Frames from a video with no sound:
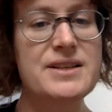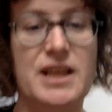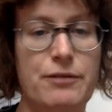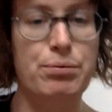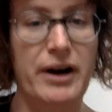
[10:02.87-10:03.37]

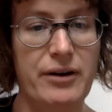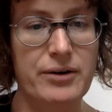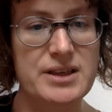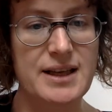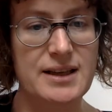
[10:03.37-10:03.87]
set of
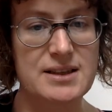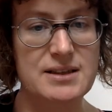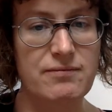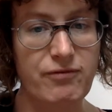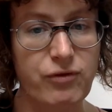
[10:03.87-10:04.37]

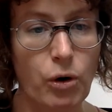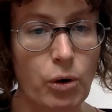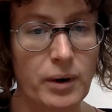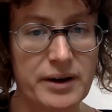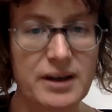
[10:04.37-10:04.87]
priorities
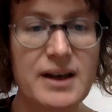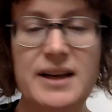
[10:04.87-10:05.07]
forward